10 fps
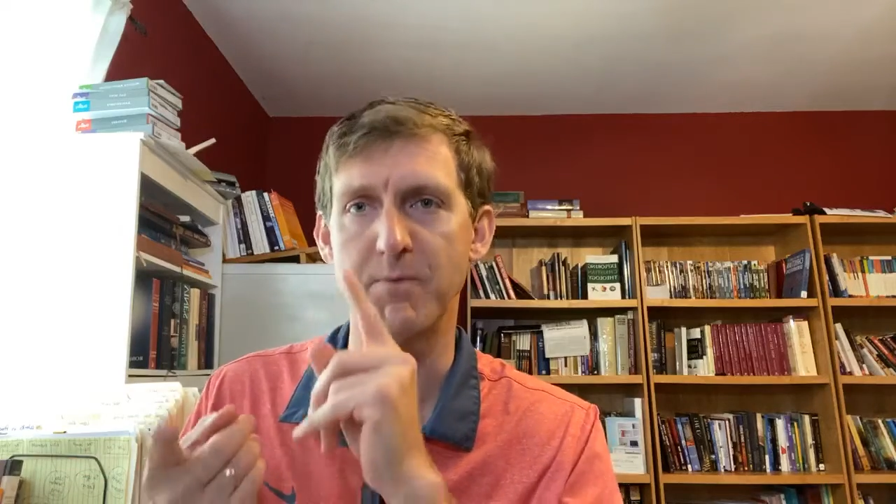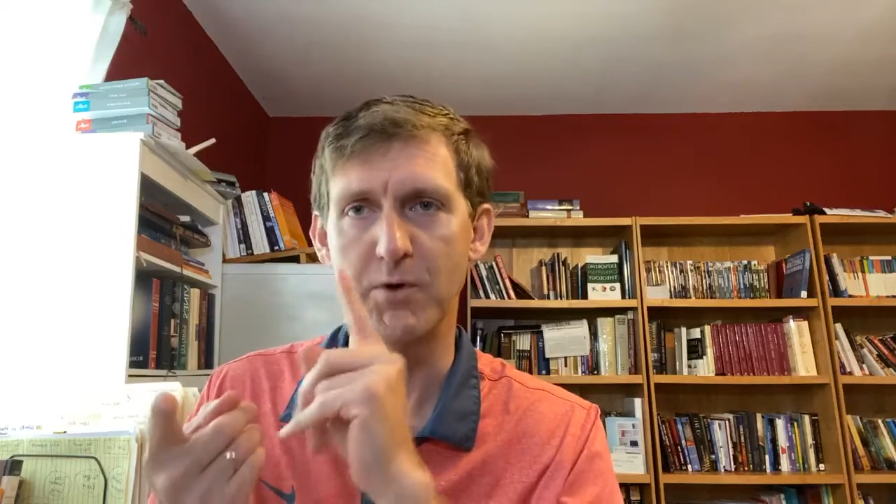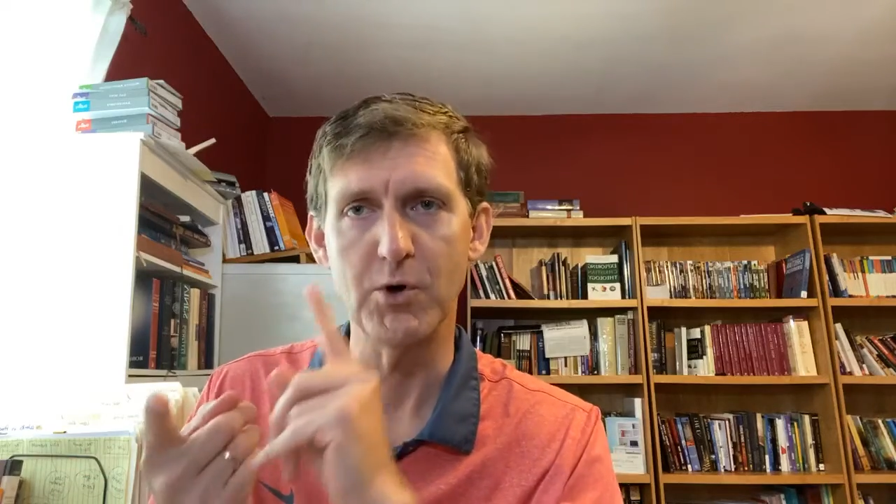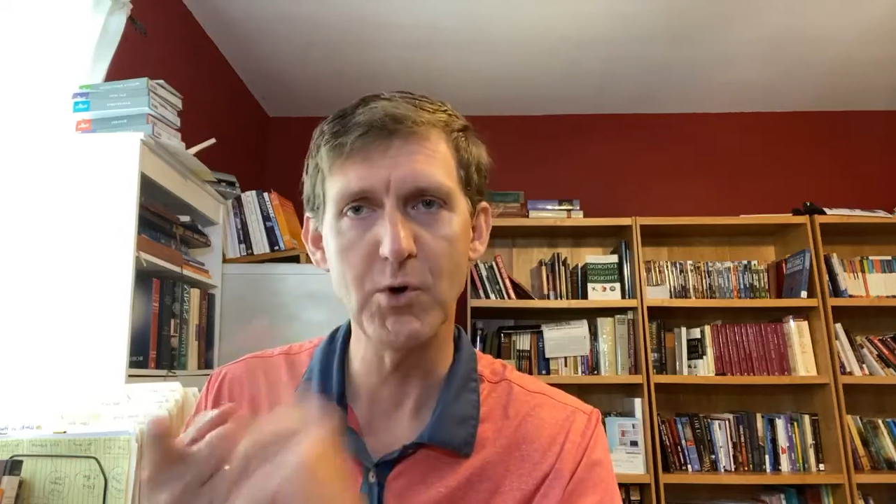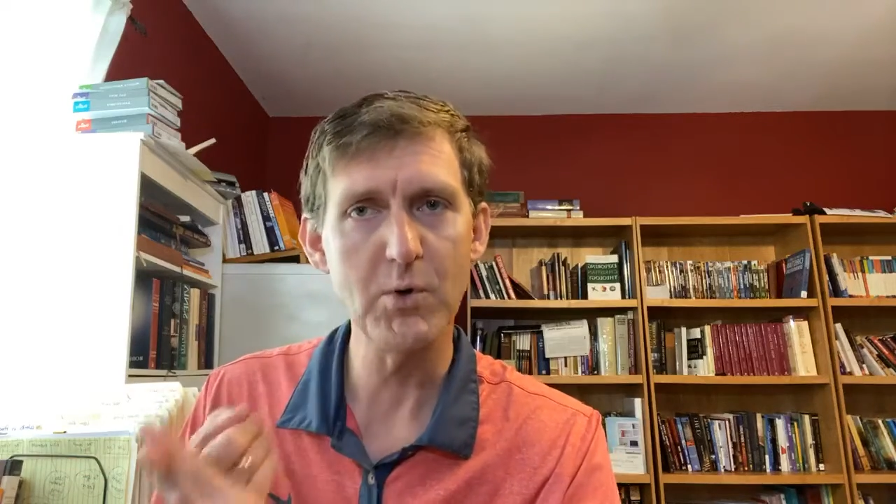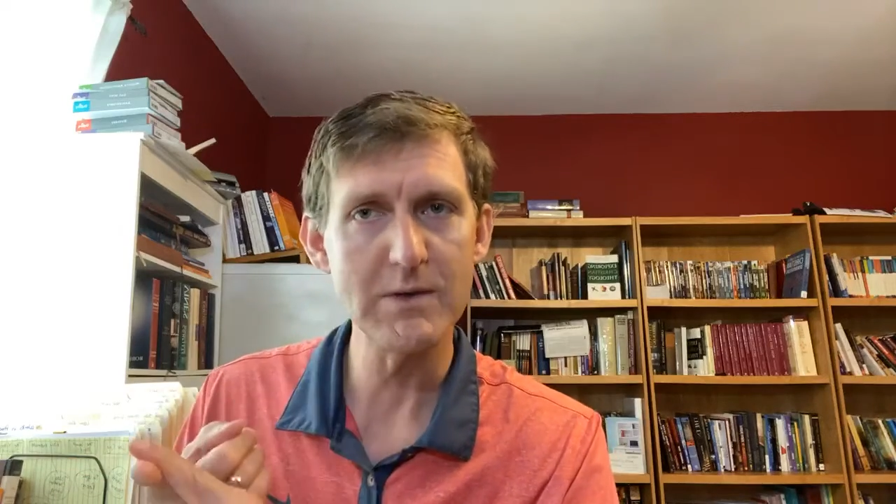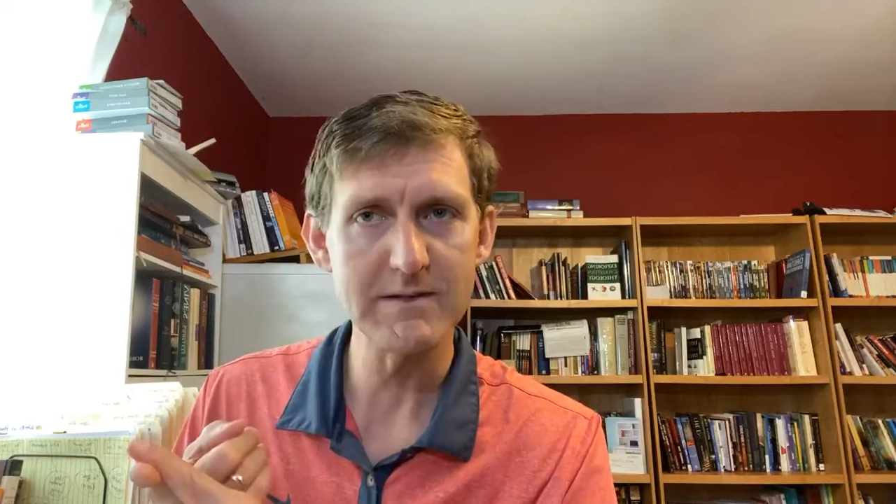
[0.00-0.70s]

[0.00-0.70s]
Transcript: Who